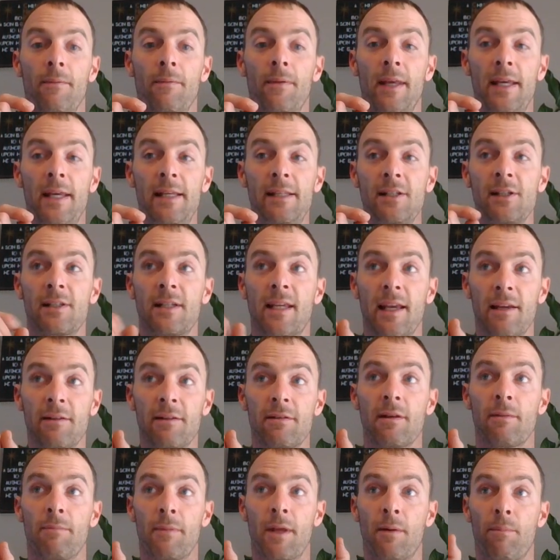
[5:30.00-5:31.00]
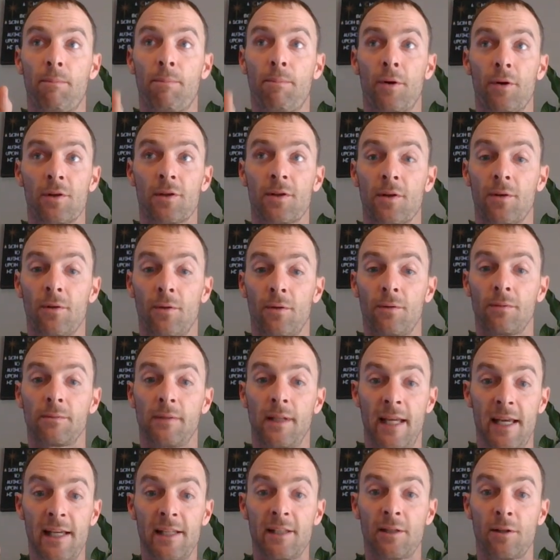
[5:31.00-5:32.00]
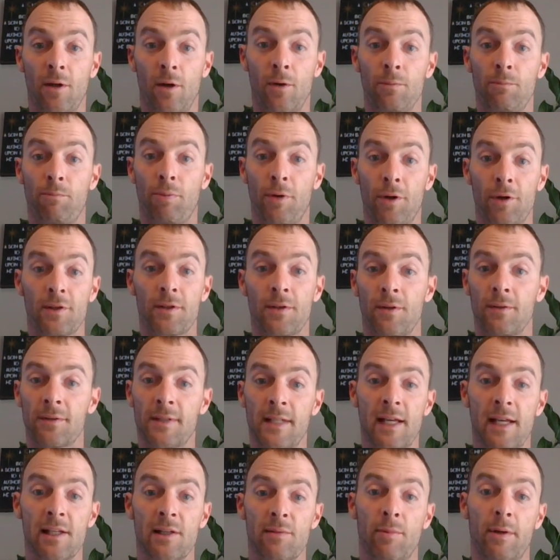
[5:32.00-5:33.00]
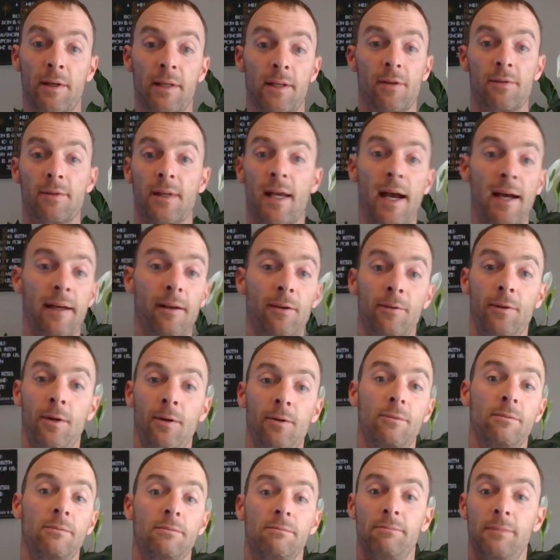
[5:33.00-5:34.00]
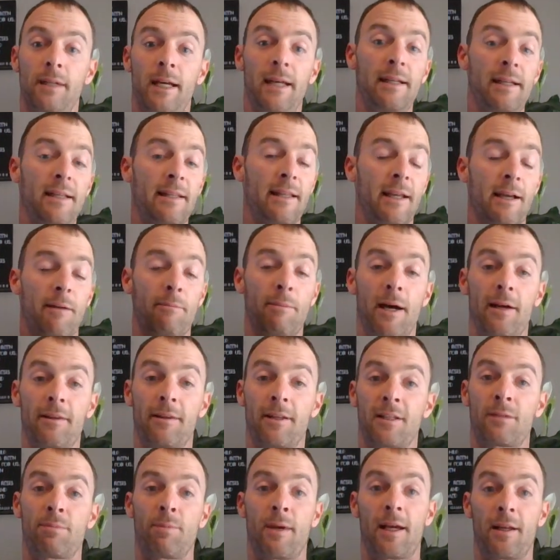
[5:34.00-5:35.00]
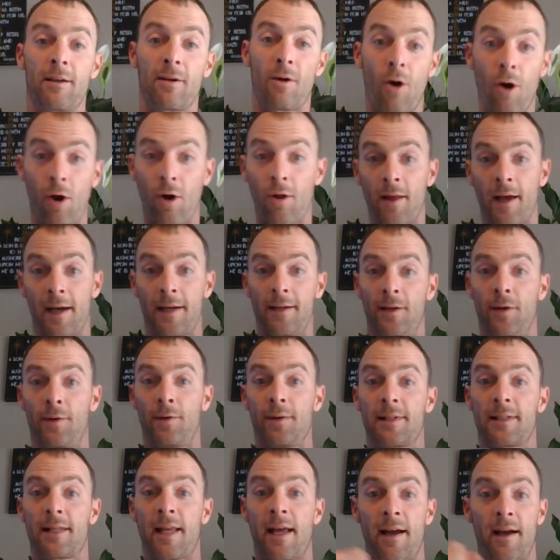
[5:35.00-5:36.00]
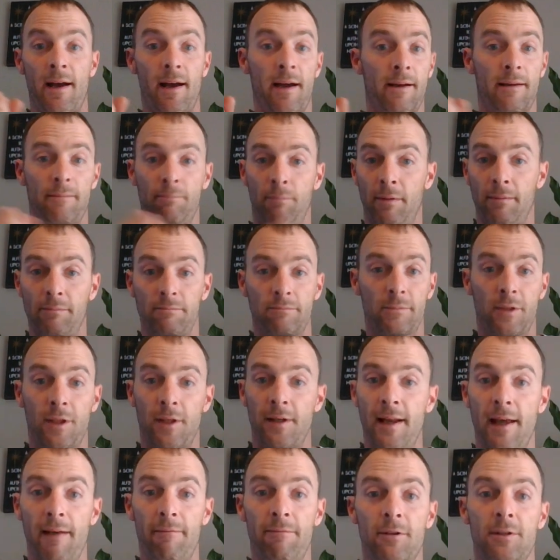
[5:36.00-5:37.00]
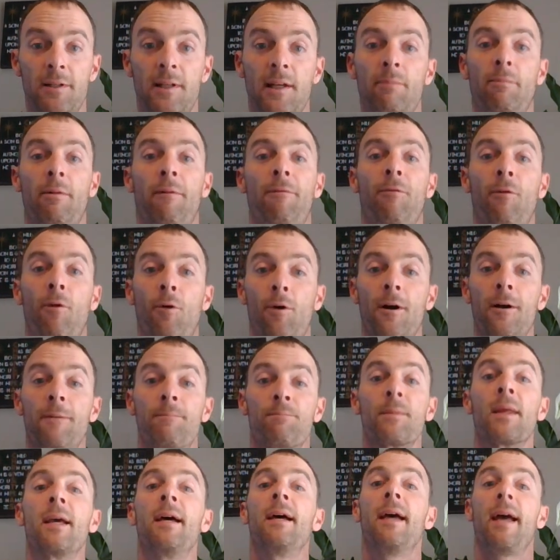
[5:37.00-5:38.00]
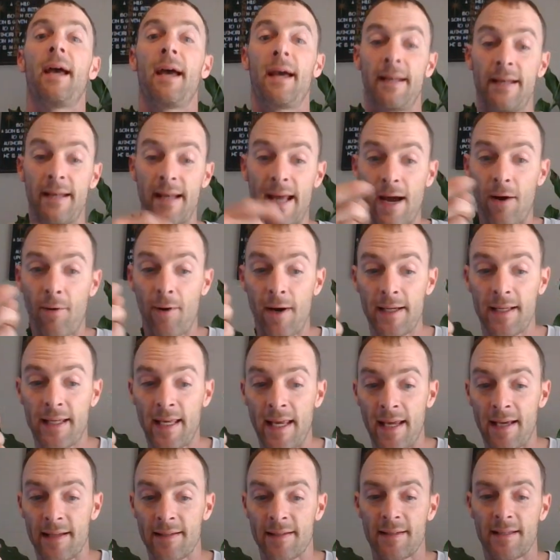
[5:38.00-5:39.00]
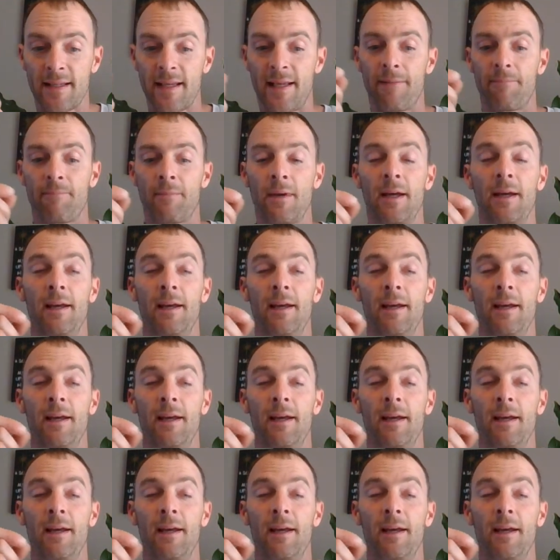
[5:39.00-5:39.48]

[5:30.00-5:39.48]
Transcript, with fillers: he just gives them their personal, his own personal testimony. He goes, I don't know anything about this man. All I know is that I could never see before, and now I can see.